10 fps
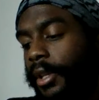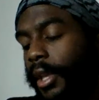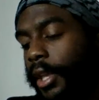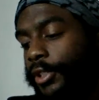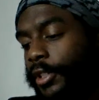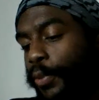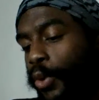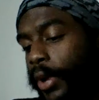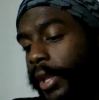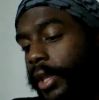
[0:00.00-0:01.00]
Here's the
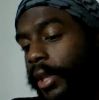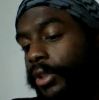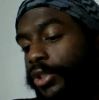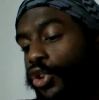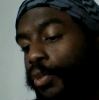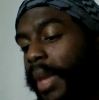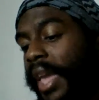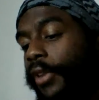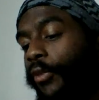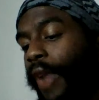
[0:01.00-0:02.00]
point: to make
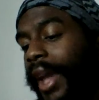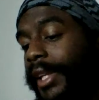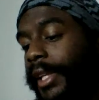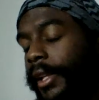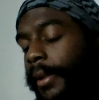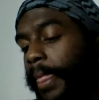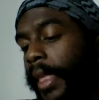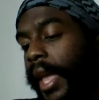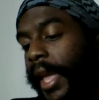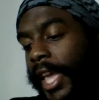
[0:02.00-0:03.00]
ready
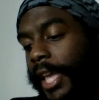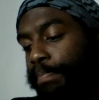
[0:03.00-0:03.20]
a